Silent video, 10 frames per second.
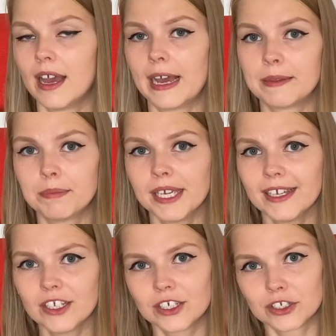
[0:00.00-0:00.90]
and
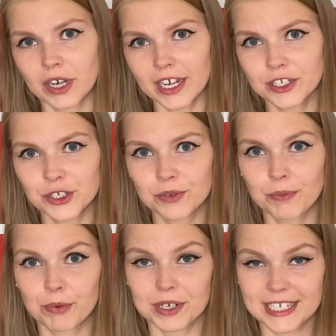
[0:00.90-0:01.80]
B, trying to
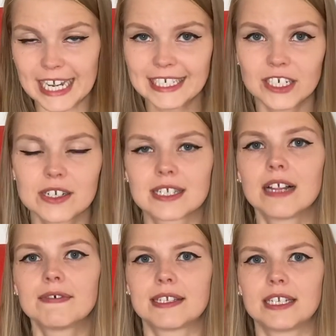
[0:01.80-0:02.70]
protect our
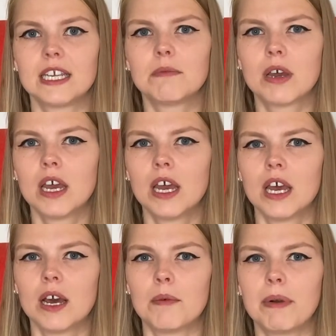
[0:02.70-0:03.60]
self-esteem
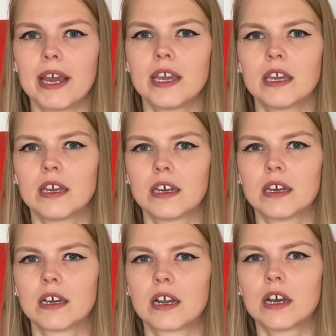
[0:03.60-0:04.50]
by
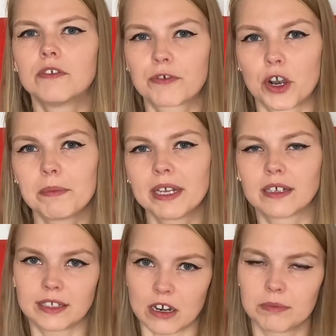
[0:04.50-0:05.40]
confirming
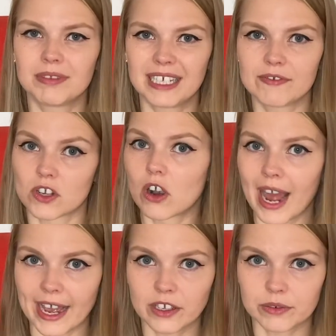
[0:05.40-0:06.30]
that our beliefs are
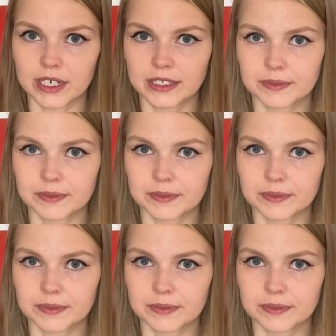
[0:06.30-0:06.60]
accurate.